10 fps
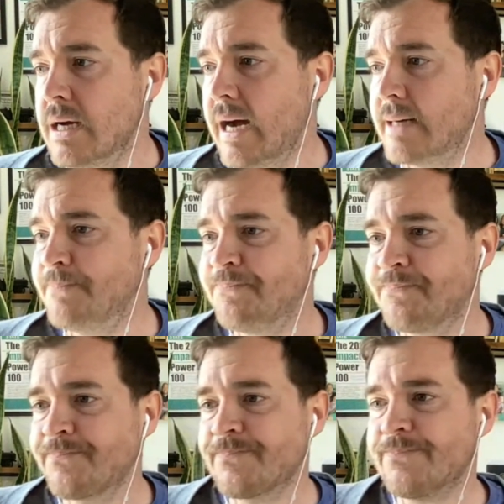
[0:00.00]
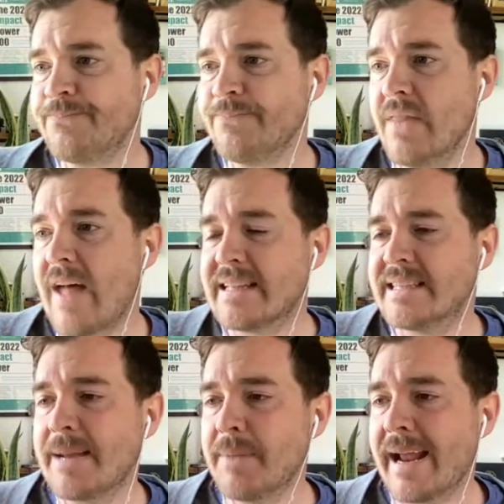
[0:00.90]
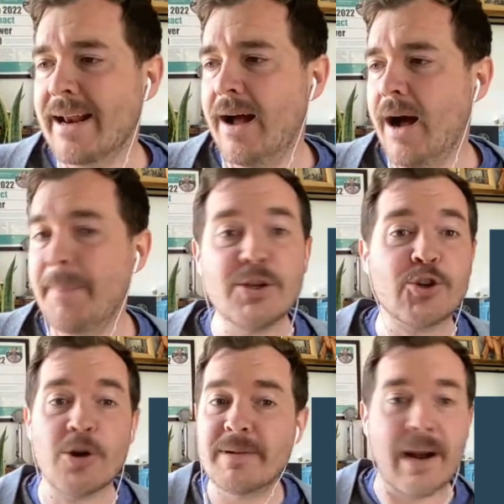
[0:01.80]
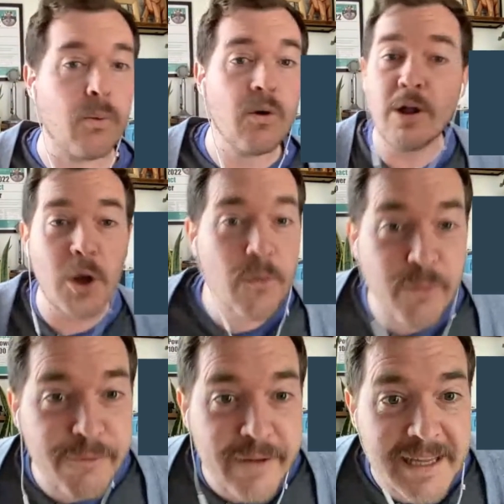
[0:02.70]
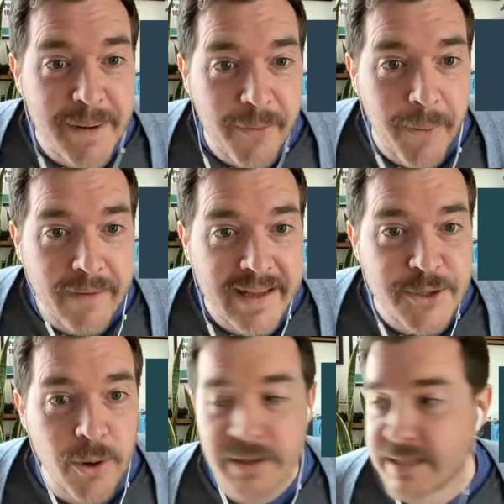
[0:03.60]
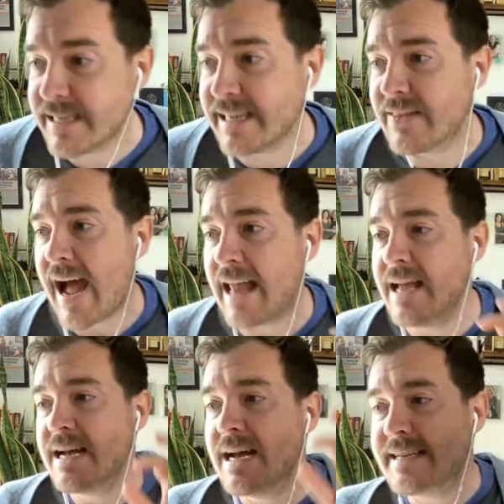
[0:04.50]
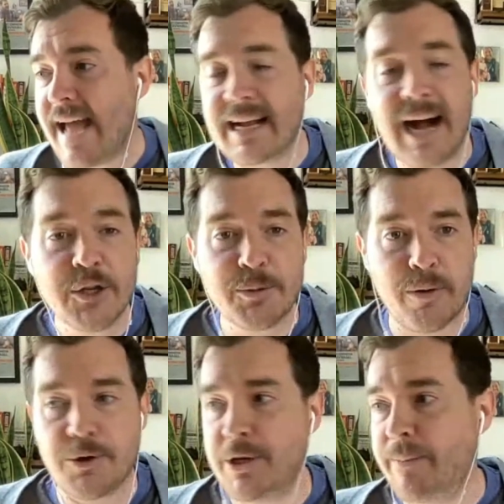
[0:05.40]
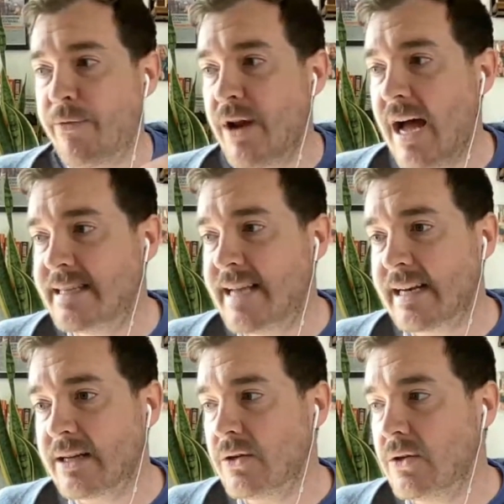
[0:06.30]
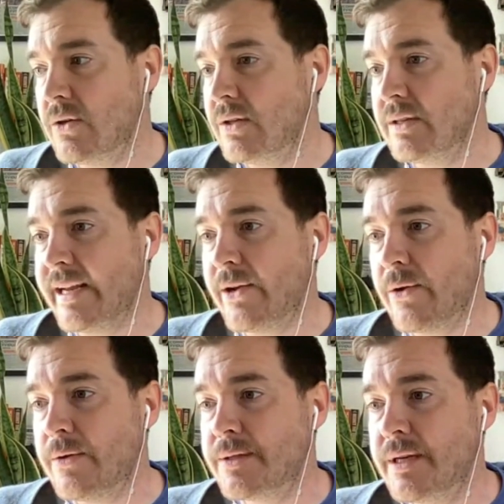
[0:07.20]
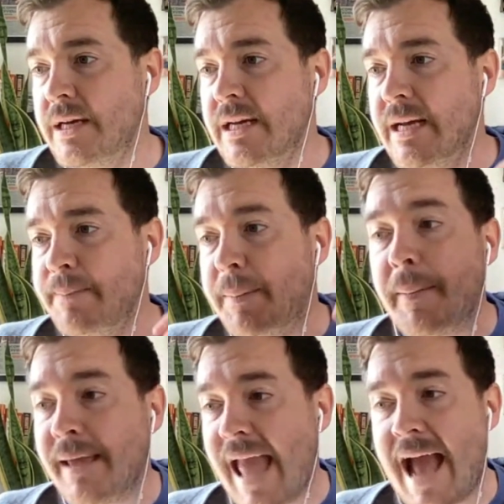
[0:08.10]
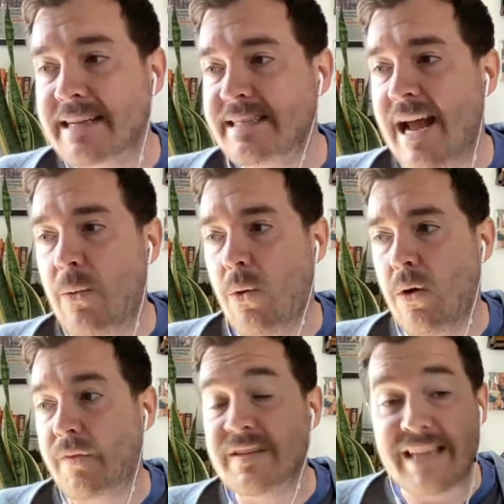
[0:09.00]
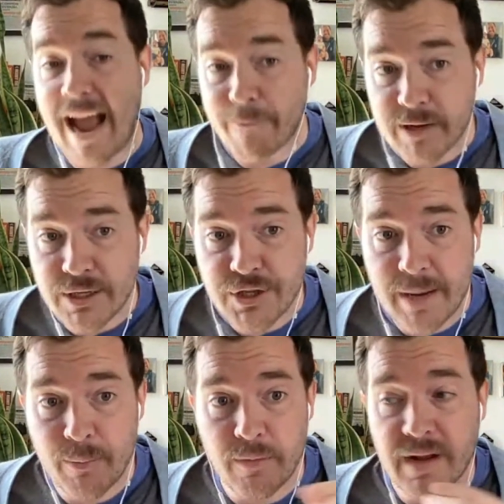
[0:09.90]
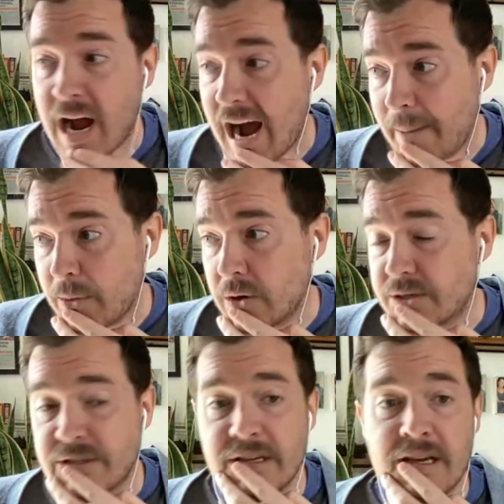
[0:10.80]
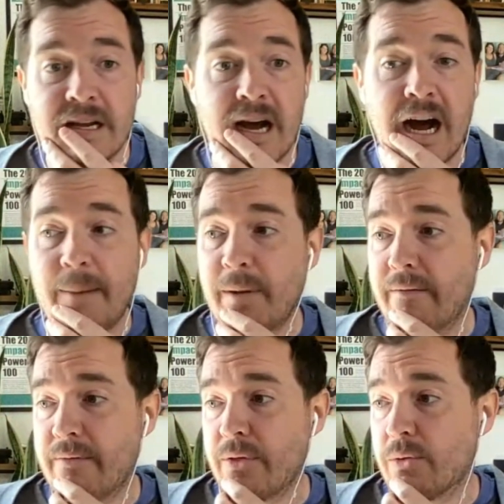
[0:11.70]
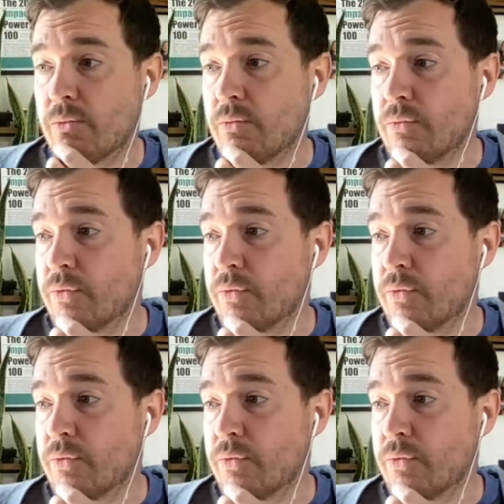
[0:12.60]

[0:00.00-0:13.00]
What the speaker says: That same night up in Germantown. We're all over Philly, by the way, in case you aren't seeing that. Tech entrepreneurship for non-technical leaders. BBBX Network is the African Chamber of Commerce of the